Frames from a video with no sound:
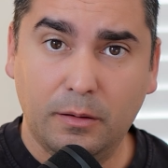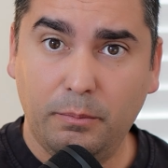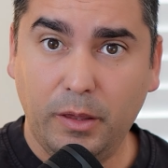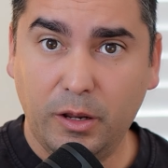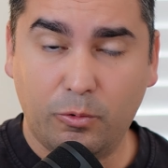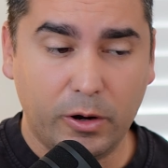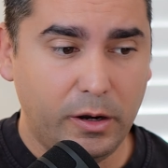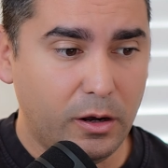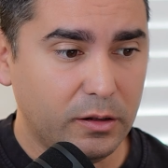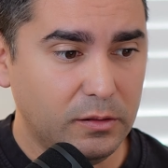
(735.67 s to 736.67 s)
meaning we're
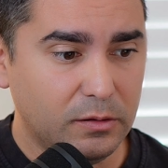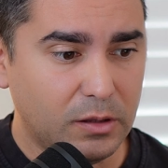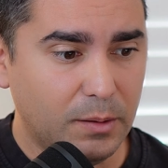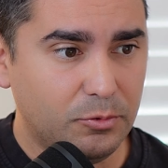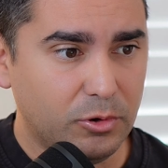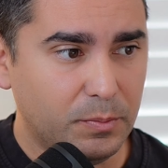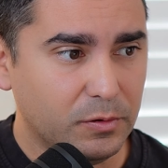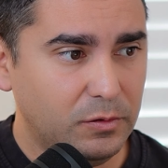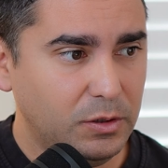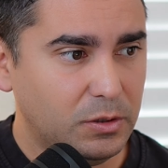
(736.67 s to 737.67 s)
not in the top 3
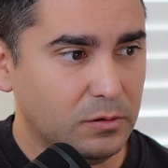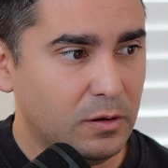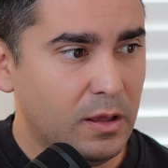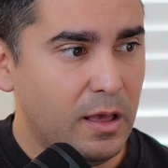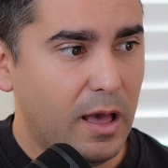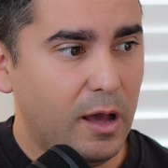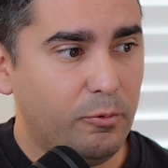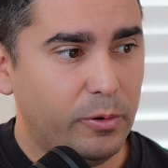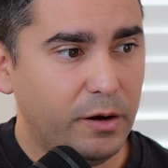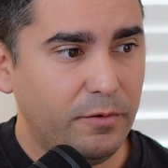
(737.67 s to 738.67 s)
positions. And
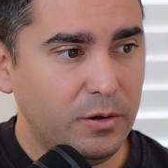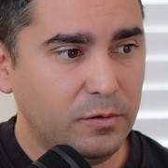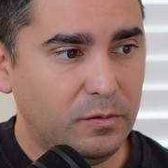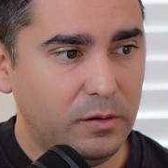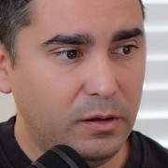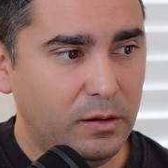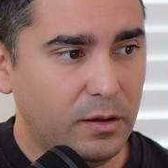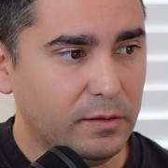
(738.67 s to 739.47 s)
wherever you see a